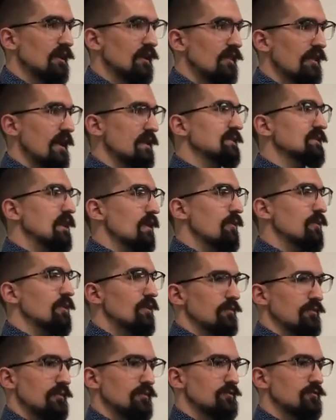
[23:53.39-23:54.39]
That's how we know
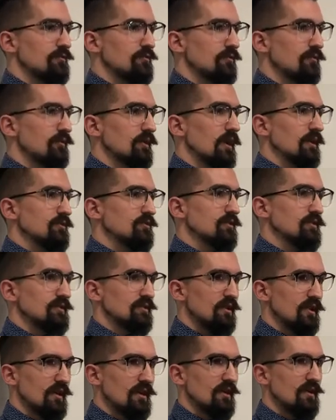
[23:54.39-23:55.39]
they're true, not
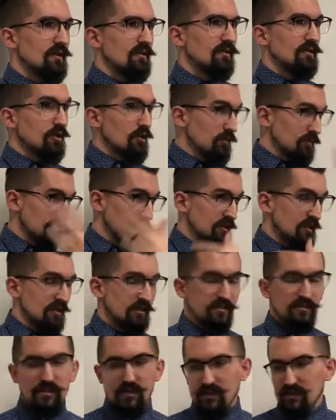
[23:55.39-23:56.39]
just using
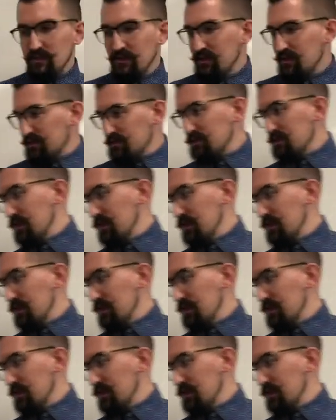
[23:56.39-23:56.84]
these techniques